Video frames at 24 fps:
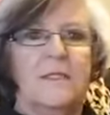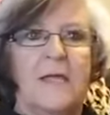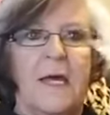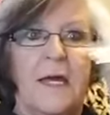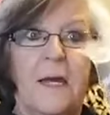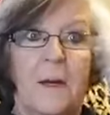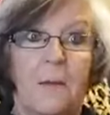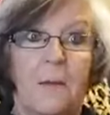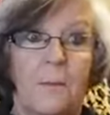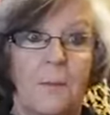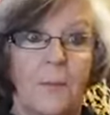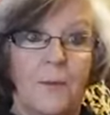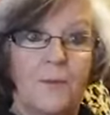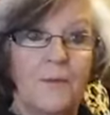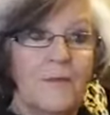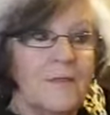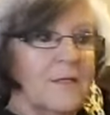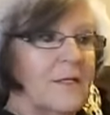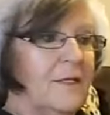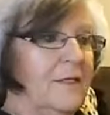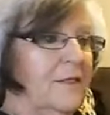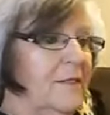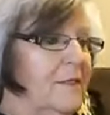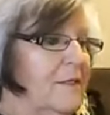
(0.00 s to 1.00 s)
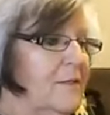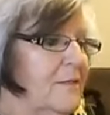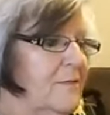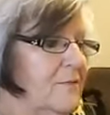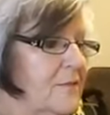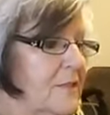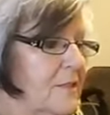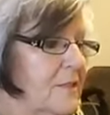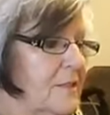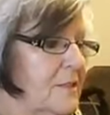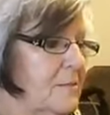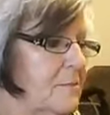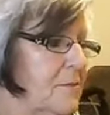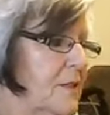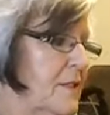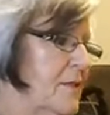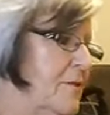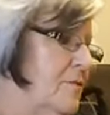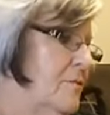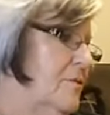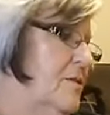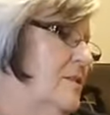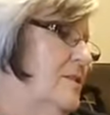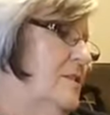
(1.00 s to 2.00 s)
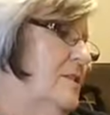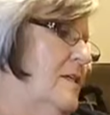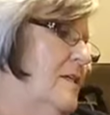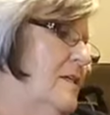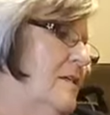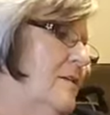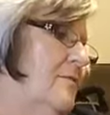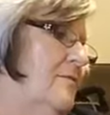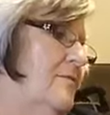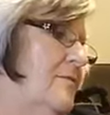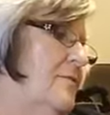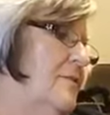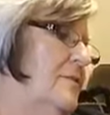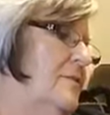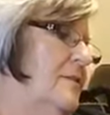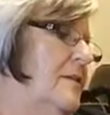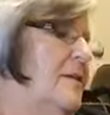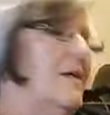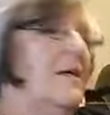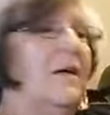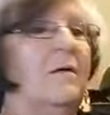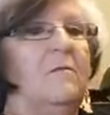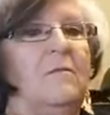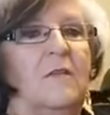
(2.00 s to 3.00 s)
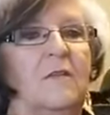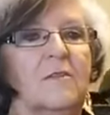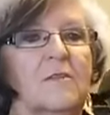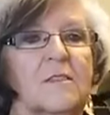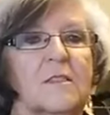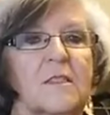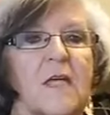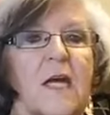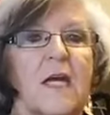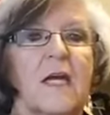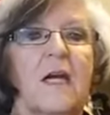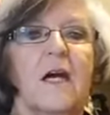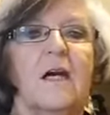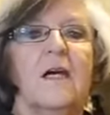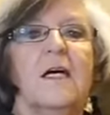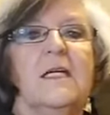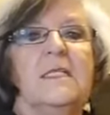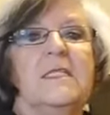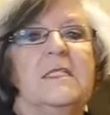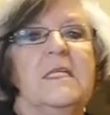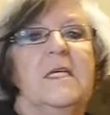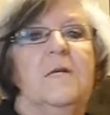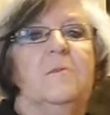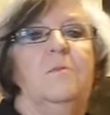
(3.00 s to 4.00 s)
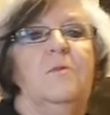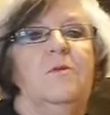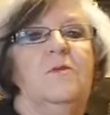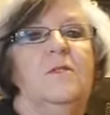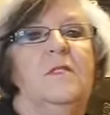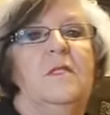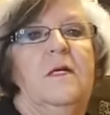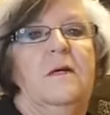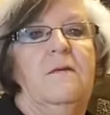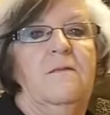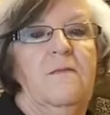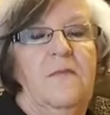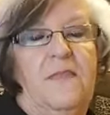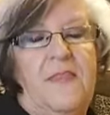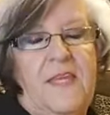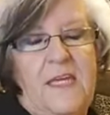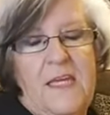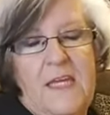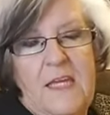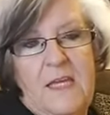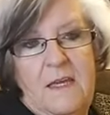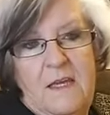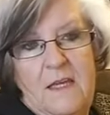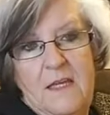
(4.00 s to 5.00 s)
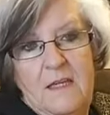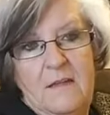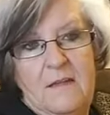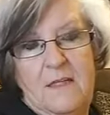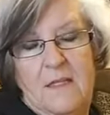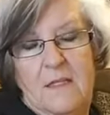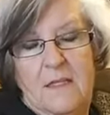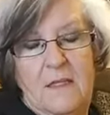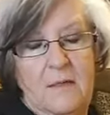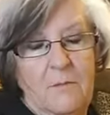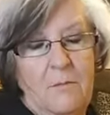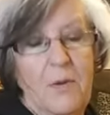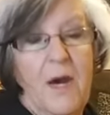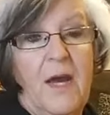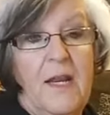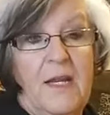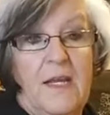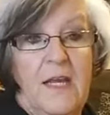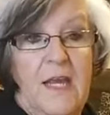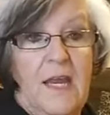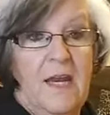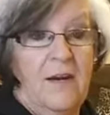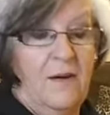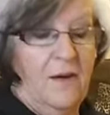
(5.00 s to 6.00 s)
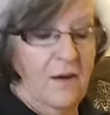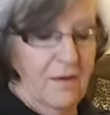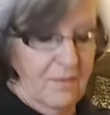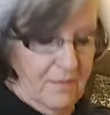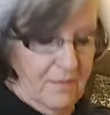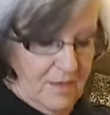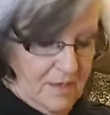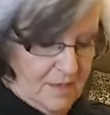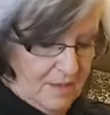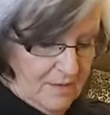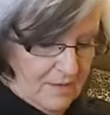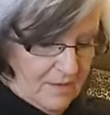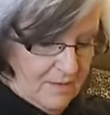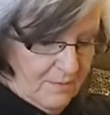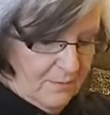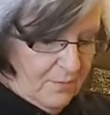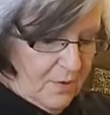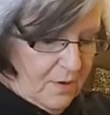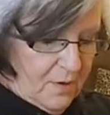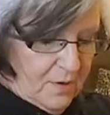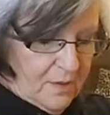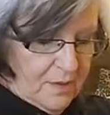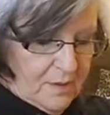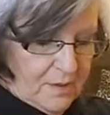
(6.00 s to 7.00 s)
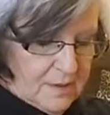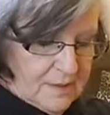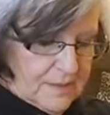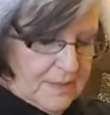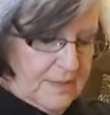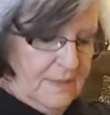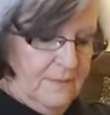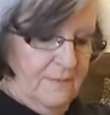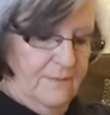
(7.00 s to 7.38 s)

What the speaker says: samples of some other stuff. Looks like I got samples of the body care products.